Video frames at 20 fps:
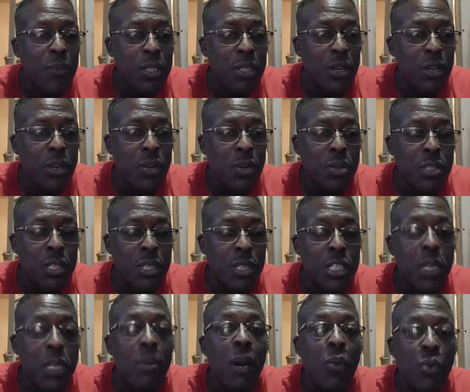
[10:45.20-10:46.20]
I started going to the
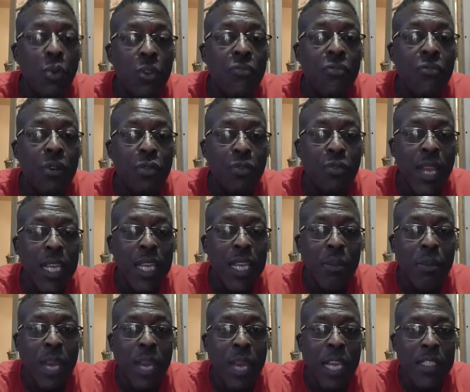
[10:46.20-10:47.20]
gym, I would feel
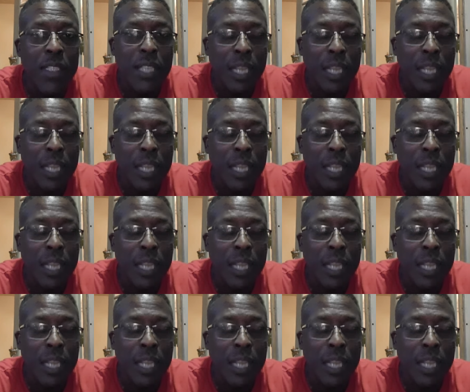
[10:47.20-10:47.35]
random pains.